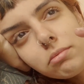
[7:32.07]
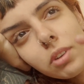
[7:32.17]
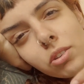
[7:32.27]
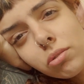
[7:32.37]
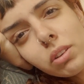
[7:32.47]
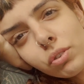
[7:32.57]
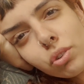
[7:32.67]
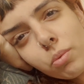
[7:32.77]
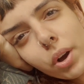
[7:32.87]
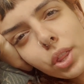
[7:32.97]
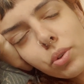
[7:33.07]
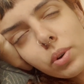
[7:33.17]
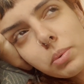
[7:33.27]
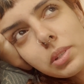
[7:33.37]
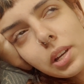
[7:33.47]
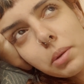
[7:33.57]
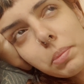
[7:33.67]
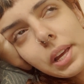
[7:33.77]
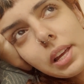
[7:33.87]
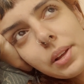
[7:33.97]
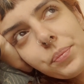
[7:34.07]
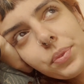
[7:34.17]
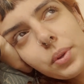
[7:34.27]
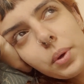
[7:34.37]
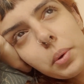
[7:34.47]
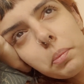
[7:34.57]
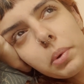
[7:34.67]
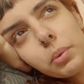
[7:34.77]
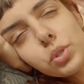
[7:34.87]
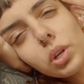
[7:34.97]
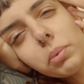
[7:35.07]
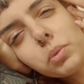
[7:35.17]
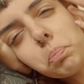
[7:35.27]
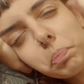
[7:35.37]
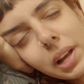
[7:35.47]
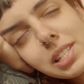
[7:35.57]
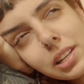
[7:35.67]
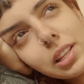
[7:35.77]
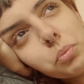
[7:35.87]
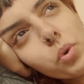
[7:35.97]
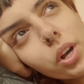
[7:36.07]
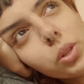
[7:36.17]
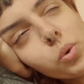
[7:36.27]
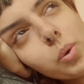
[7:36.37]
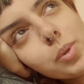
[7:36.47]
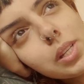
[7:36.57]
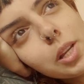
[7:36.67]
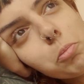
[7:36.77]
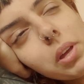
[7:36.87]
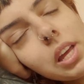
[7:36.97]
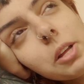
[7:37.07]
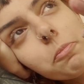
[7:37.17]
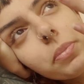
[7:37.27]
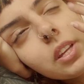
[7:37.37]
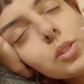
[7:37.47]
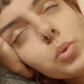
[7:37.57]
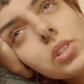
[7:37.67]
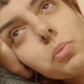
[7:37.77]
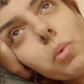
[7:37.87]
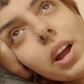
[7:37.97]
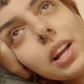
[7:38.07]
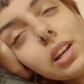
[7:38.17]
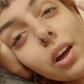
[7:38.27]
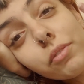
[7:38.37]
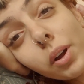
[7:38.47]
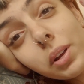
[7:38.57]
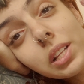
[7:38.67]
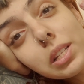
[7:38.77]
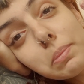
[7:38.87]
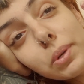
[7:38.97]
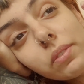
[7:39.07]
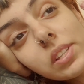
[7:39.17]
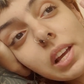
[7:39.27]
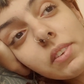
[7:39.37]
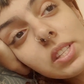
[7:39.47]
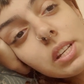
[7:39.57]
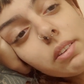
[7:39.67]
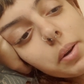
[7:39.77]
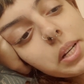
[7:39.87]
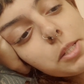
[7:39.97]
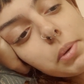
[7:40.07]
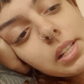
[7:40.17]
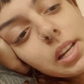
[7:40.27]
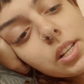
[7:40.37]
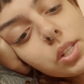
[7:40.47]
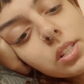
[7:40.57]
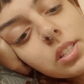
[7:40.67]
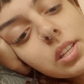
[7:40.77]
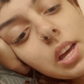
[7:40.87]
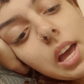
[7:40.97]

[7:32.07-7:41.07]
I don't even know what I thought it was gonna be, but it was so much better than what I thought it was gonna be. This was why I love going into movies having zero expectations.